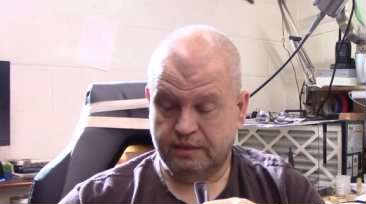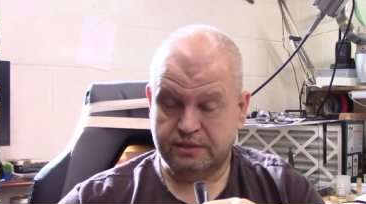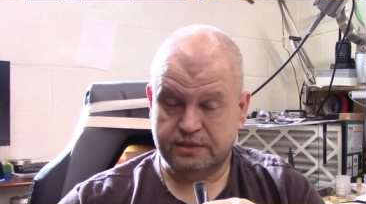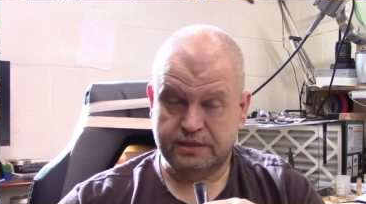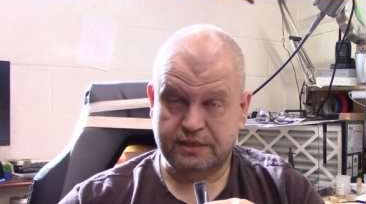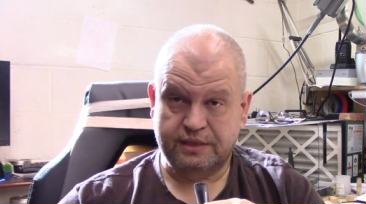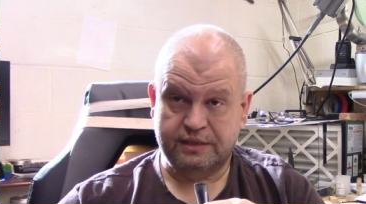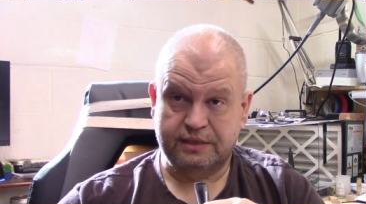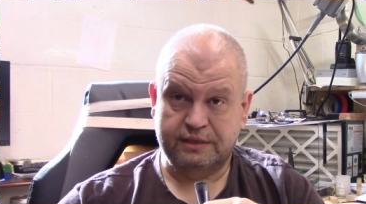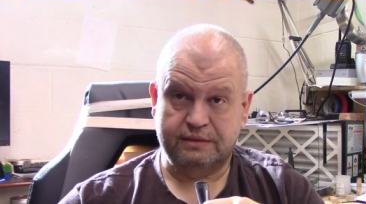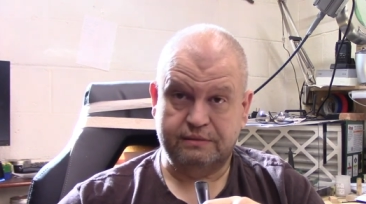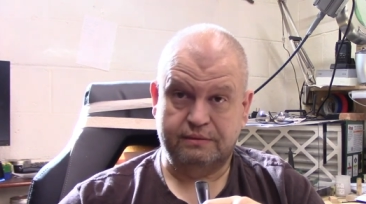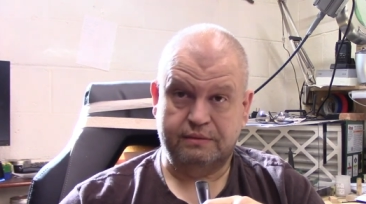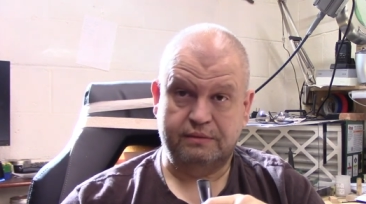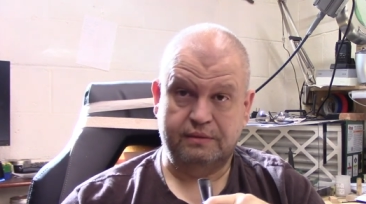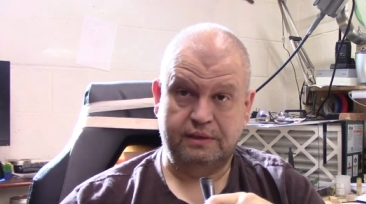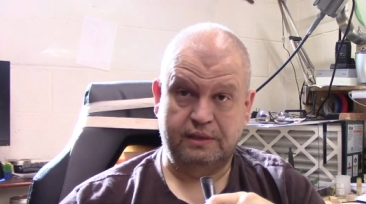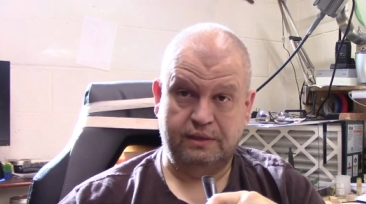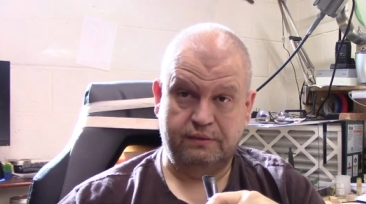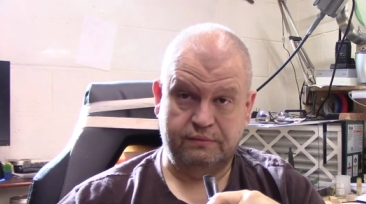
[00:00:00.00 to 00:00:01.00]
said that,
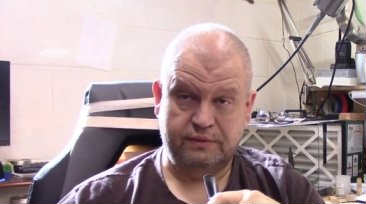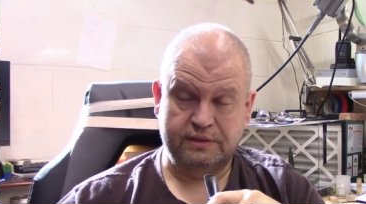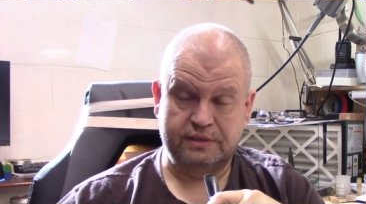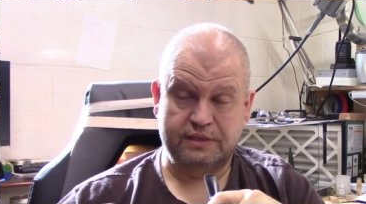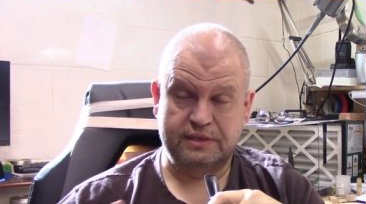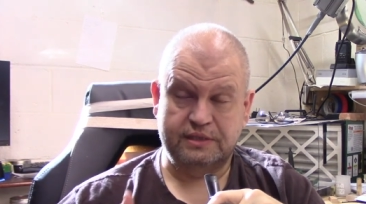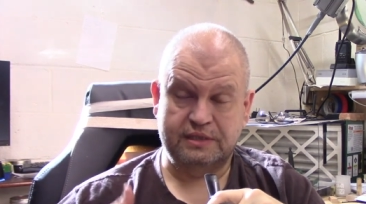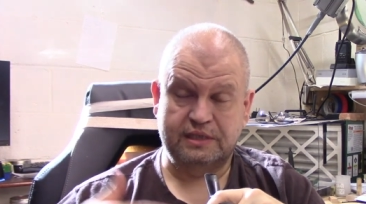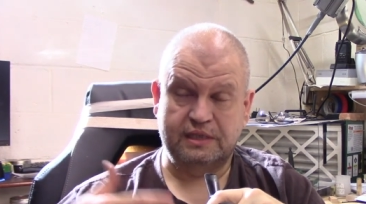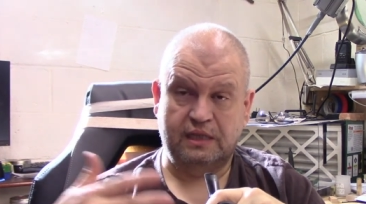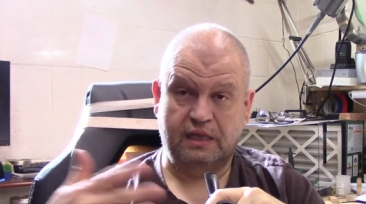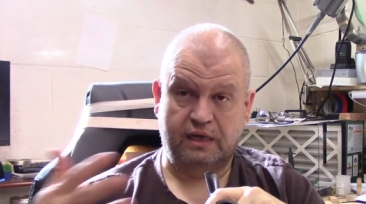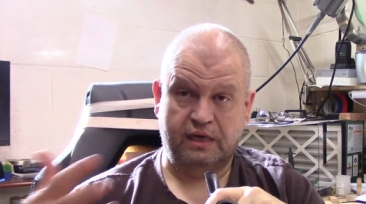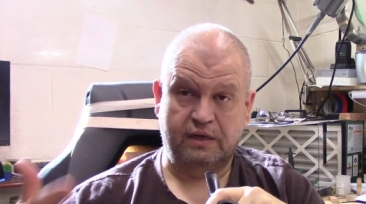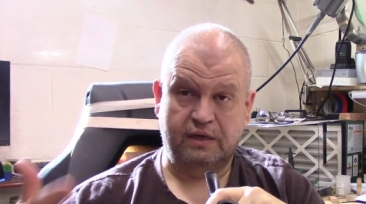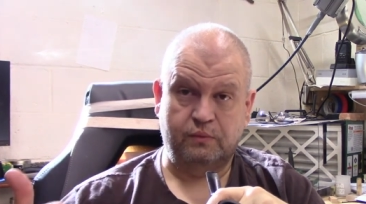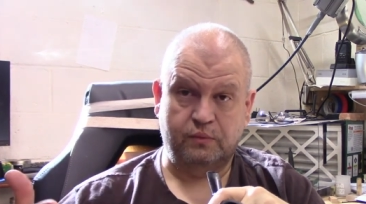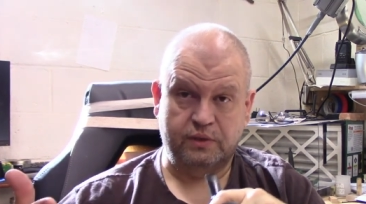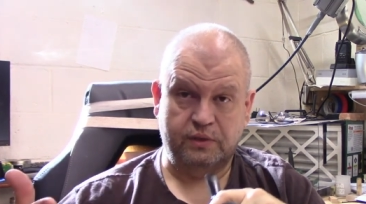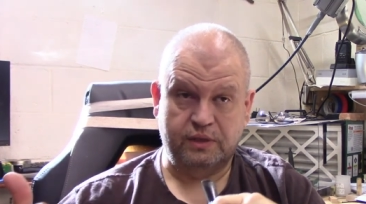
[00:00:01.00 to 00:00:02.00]
you know, this is in
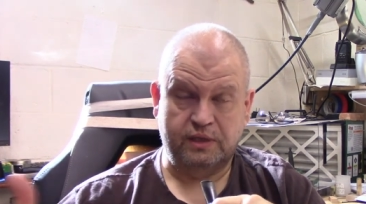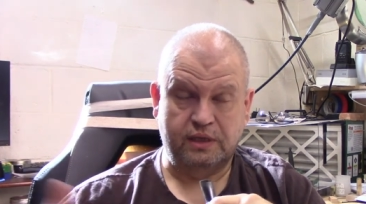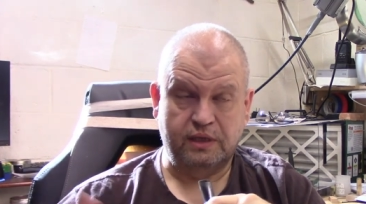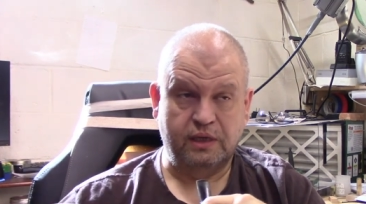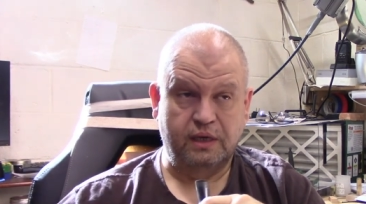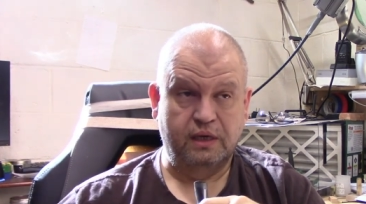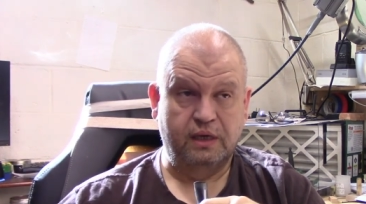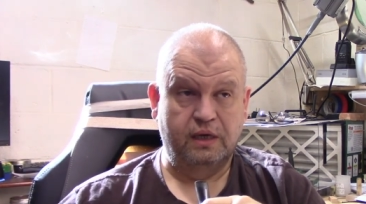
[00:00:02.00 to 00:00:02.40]
line with the